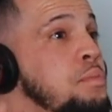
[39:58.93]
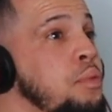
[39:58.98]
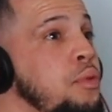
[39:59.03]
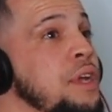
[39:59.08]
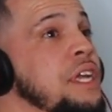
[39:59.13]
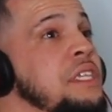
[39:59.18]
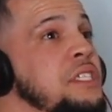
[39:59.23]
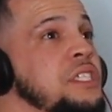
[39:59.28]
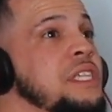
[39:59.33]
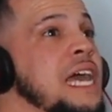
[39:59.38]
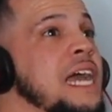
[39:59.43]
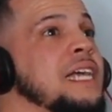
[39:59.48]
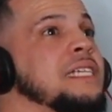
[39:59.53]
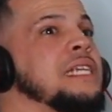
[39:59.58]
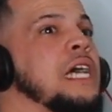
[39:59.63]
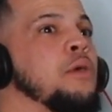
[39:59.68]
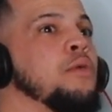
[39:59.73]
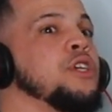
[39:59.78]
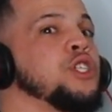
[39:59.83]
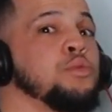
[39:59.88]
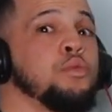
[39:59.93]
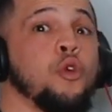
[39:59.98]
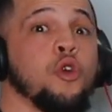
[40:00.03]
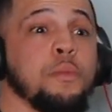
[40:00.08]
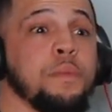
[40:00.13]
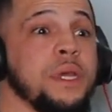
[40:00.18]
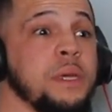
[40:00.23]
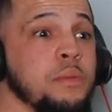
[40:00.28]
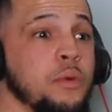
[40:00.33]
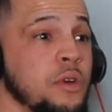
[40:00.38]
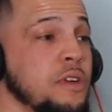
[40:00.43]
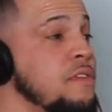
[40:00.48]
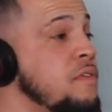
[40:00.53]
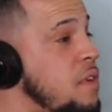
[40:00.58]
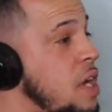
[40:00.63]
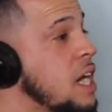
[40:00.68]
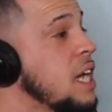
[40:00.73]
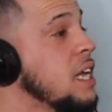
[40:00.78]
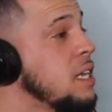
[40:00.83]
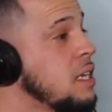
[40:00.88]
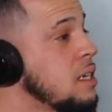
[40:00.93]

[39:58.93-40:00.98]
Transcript: preach that because I wish more people would fucking.